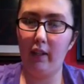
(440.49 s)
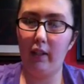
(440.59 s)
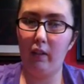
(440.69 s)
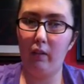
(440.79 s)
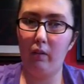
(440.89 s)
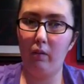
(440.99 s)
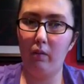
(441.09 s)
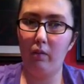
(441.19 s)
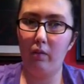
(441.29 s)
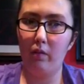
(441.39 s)
he
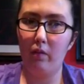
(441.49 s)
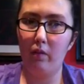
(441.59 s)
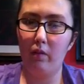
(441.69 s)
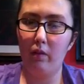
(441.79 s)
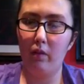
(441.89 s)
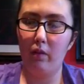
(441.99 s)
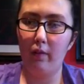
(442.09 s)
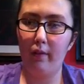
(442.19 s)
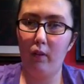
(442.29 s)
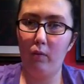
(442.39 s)

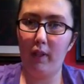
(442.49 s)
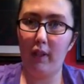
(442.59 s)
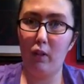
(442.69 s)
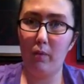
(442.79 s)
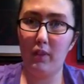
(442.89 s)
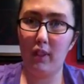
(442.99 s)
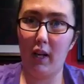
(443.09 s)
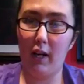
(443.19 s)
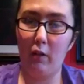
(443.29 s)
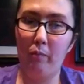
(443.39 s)
almost
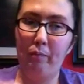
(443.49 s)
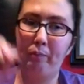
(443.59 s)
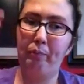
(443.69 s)
died.